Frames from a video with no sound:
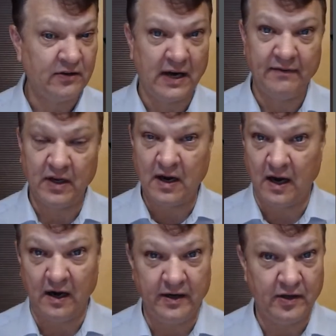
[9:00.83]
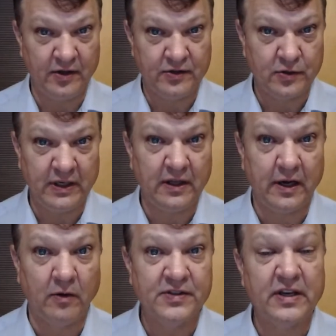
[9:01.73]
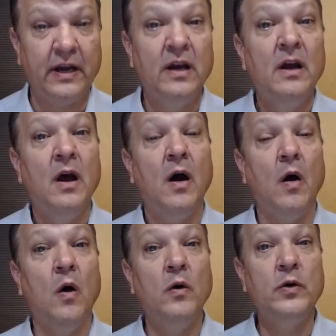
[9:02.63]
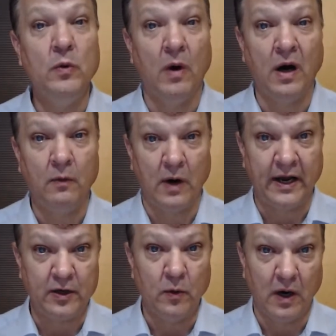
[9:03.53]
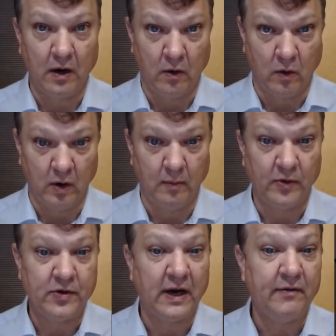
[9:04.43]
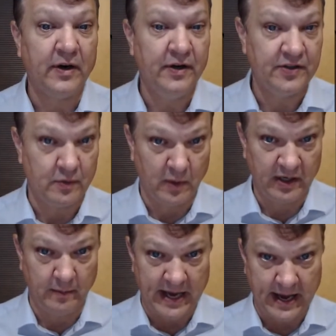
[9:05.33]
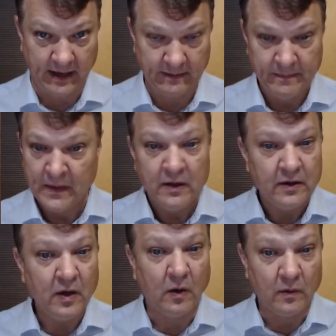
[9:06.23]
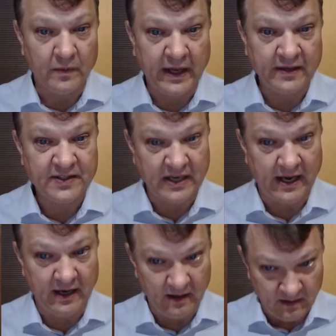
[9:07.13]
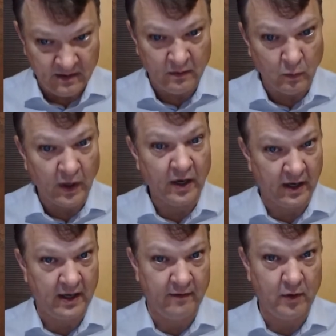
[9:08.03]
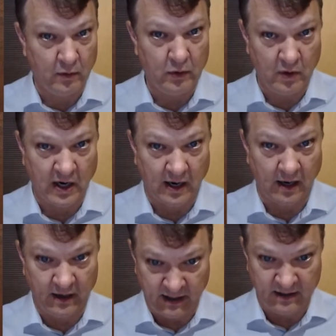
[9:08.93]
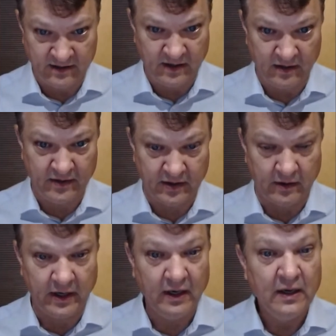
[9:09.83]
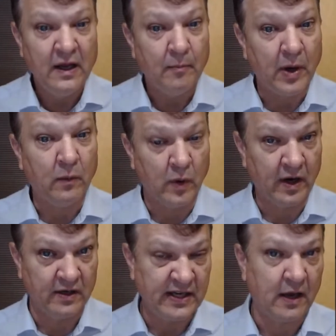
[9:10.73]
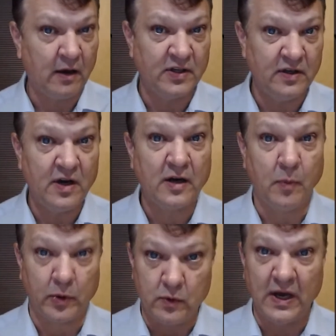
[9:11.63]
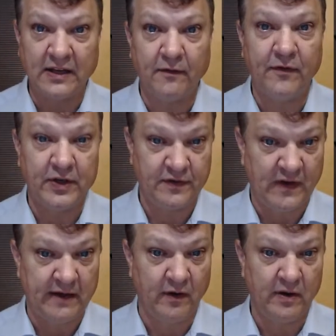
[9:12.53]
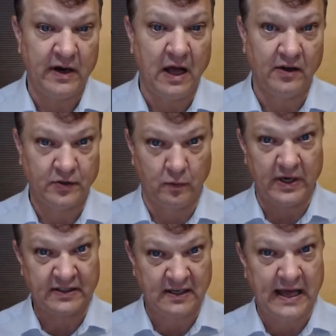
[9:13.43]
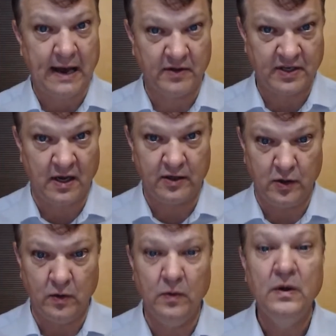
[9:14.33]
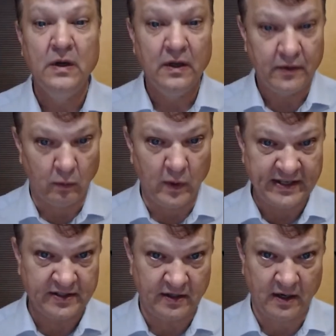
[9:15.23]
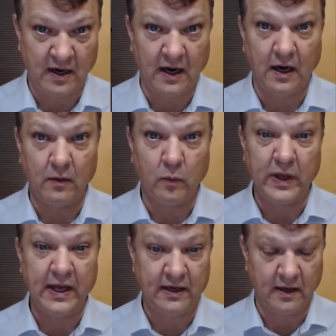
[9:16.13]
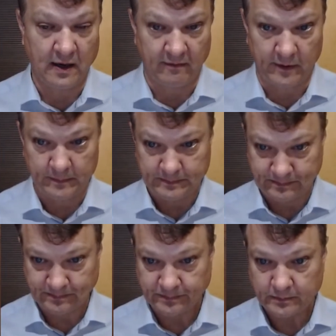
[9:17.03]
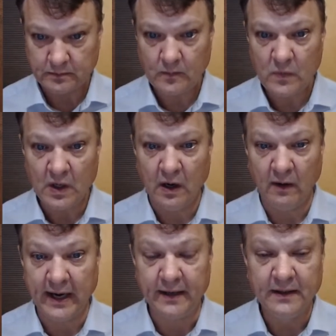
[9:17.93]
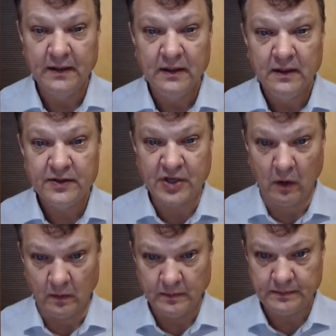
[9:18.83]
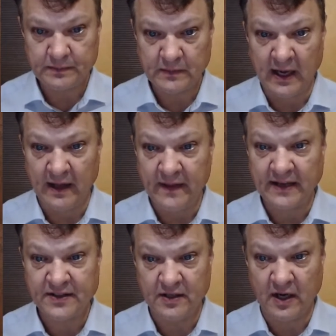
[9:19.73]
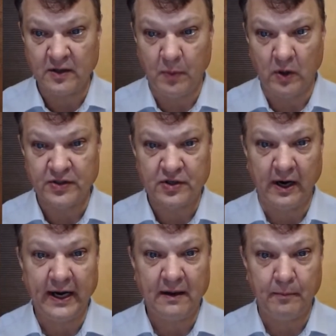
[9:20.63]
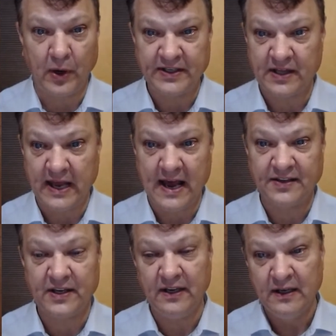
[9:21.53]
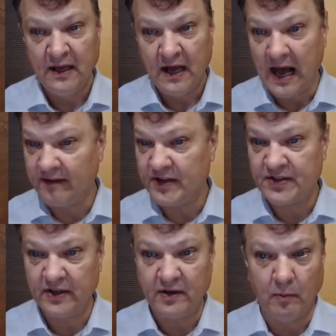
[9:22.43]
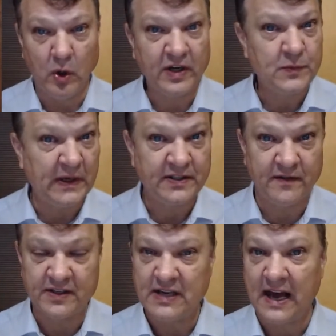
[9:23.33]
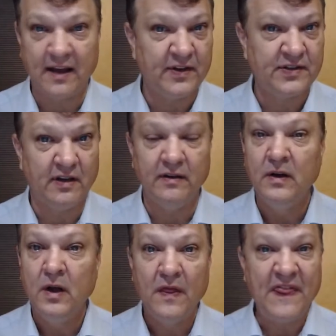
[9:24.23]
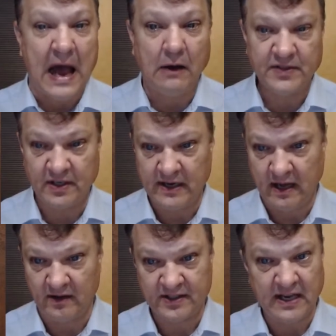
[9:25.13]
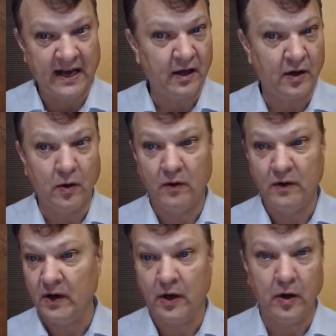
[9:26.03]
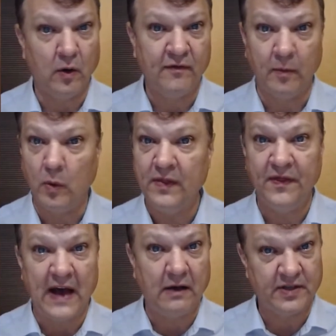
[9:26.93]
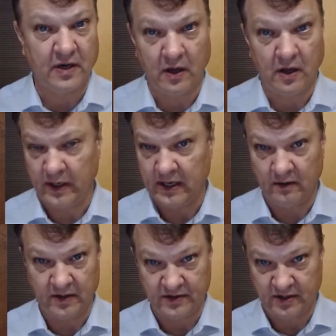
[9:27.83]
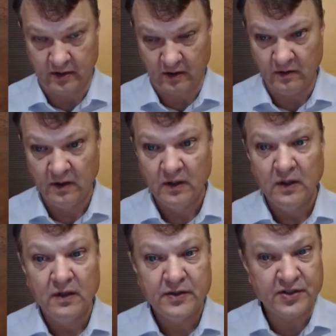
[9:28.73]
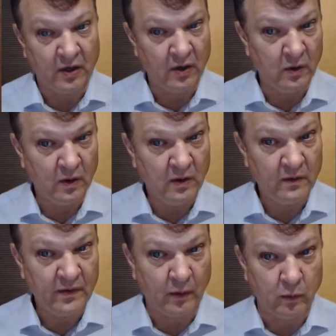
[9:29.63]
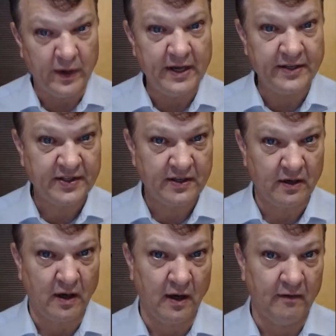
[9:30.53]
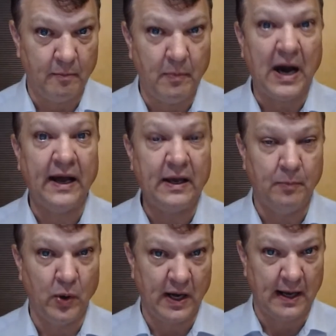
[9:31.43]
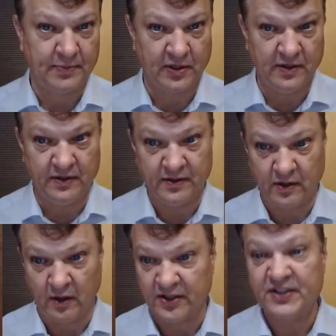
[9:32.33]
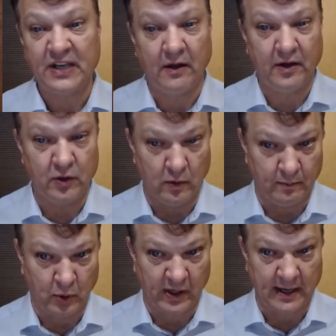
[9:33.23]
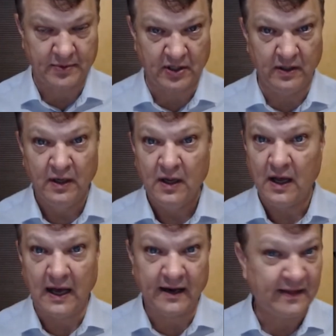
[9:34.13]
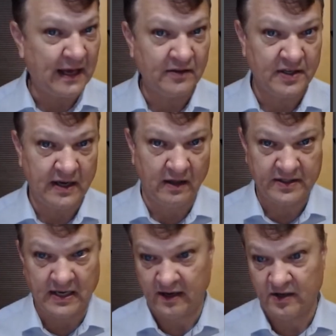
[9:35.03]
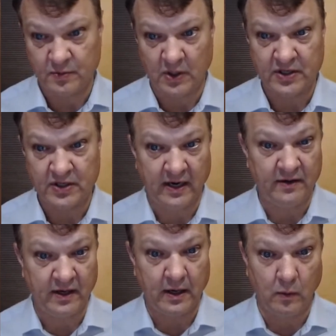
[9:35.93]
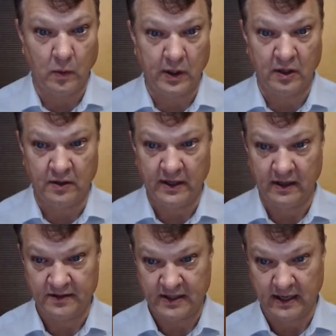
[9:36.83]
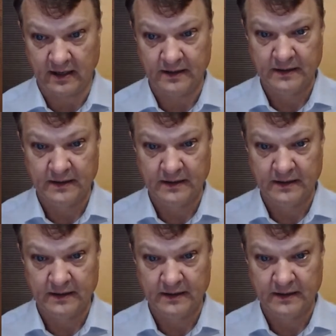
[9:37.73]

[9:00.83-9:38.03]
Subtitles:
drive the car into the tree. They don't say, oh, you are right, you are a horrible driver, here's your money back. No, they say, we're going to give you a new car in theory, but we're going to take out the deductible. You got the first $500 of risk. That was on you. The rest of the car we had to cover. All right. So that's deductible and strike, price of the asset. Obviously, the more expensive the stock, if it's a $1,000 stock, it could go from 1,000 all the way down to zero. So the risk of buying put options or selling you a put option on a $1,000 stock is much higher than on a $100 stock.